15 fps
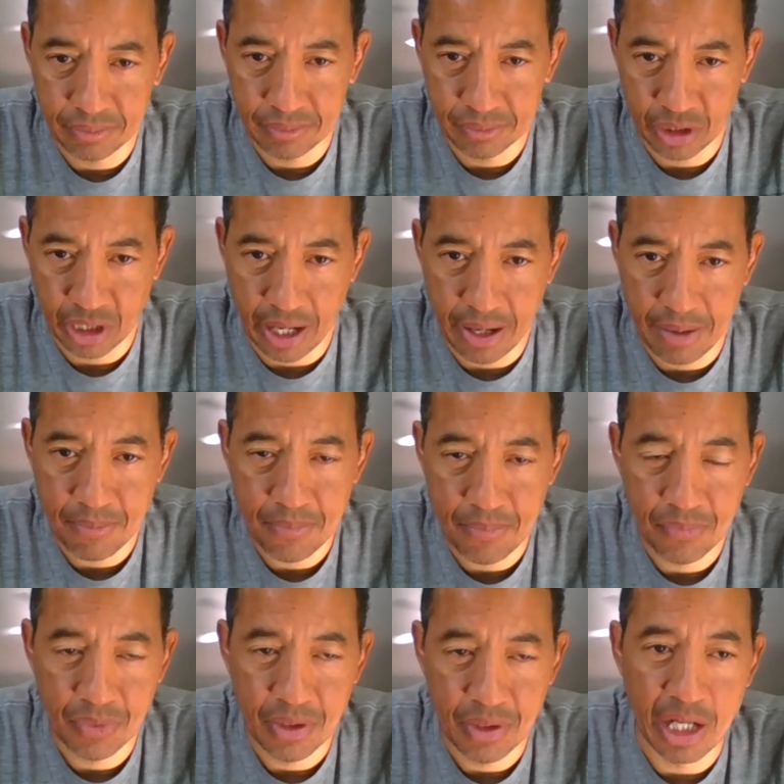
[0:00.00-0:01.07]
Okay.
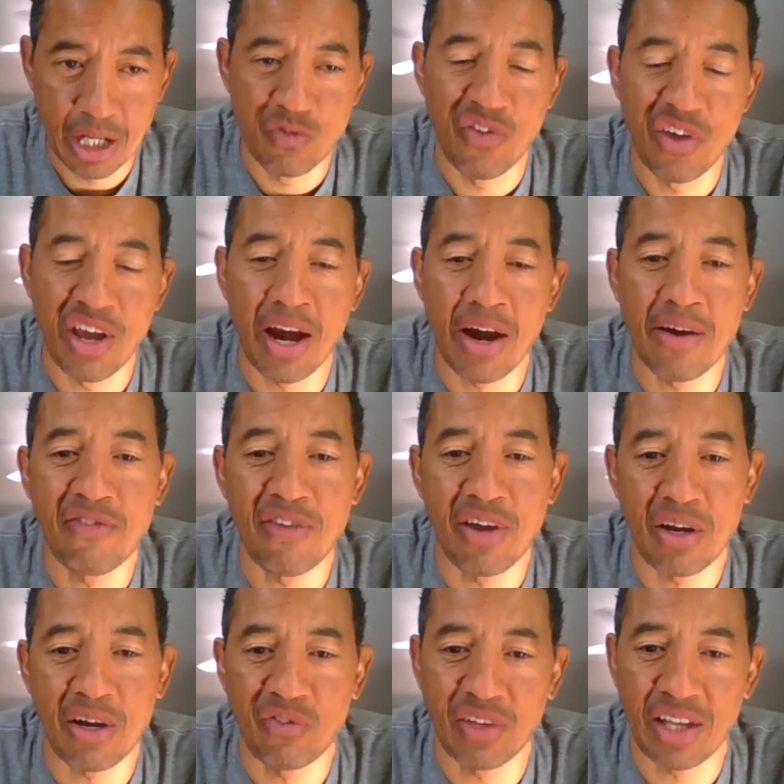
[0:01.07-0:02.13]
It's very, very
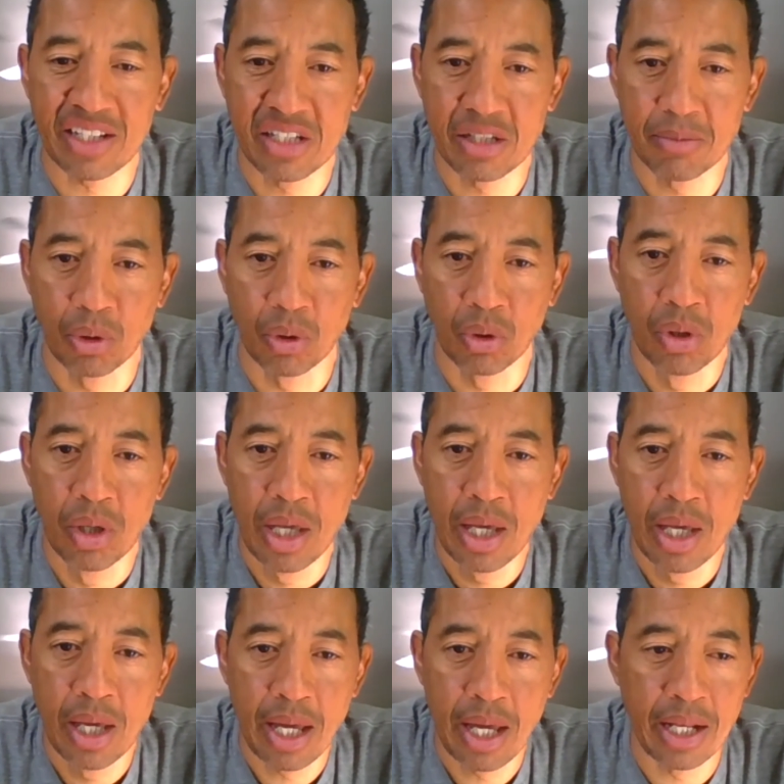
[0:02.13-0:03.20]
flexible,
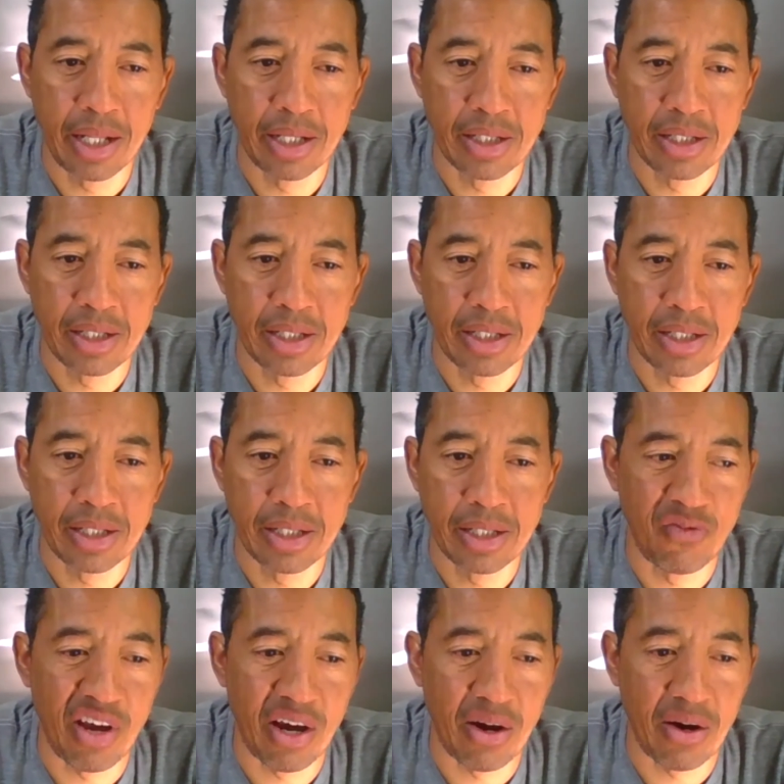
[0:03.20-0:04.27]
and it's
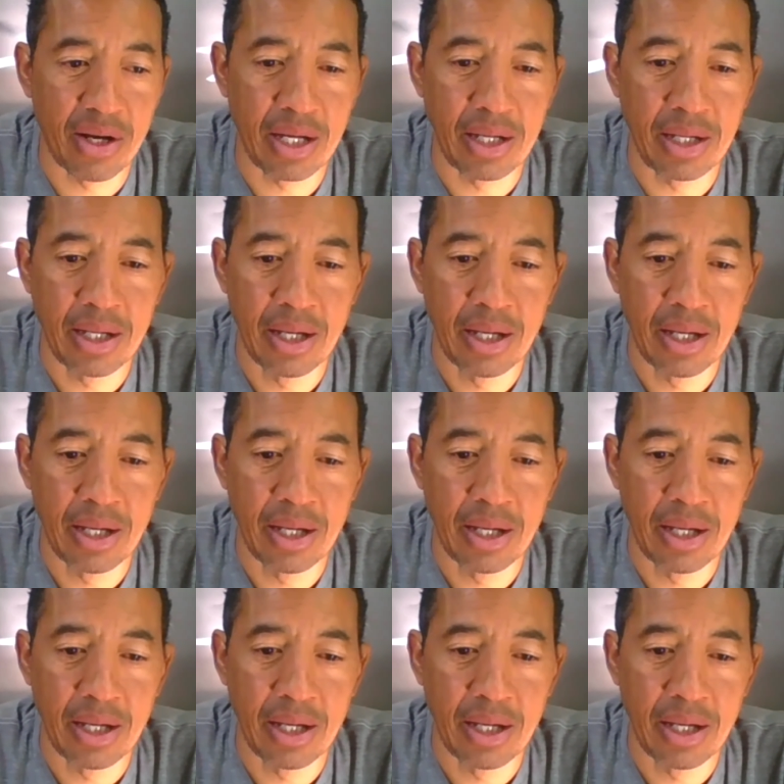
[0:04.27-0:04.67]
very